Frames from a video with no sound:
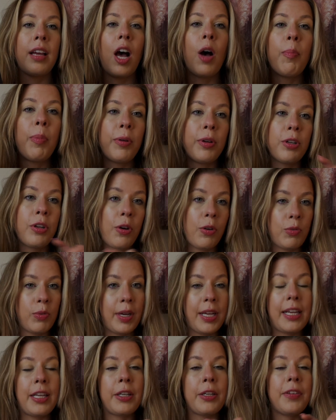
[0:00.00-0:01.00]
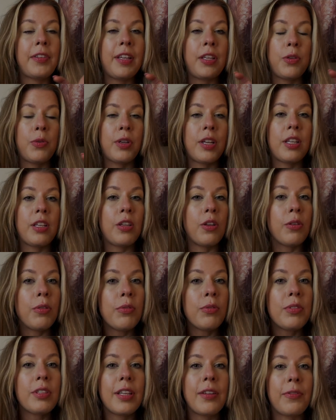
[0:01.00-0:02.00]
I'll put a code right here that you can
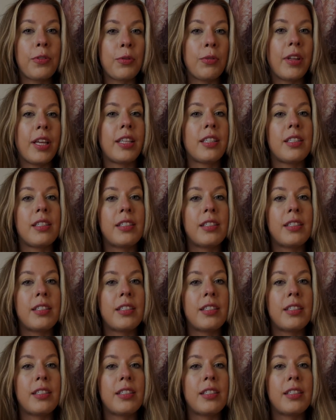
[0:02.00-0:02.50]
use if you'd like to